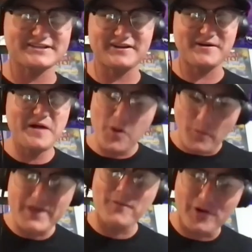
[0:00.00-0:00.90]
You know,
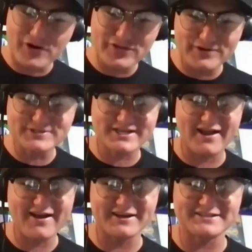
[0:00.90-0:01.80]
we were those
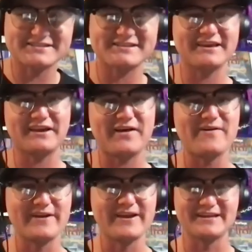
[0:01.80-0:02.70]
guys like
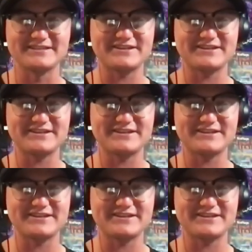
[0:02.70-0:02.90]
going in.